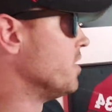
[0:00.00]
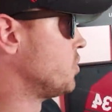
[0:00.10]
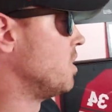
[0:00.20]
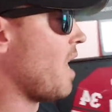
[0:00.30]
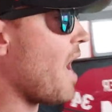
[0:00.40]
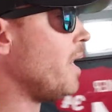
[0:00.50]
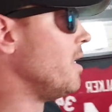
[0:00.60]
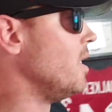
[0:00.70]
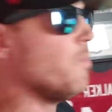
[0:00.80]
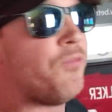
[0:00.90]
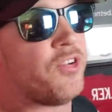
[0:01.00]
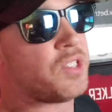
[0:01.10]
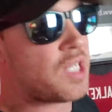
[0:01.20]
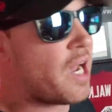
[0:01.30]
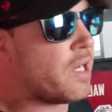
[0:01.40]
It's not
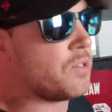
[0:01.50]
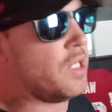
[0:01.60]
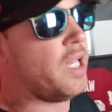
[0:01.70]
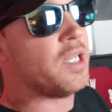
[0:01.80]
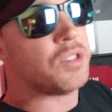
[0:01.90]
emphasizing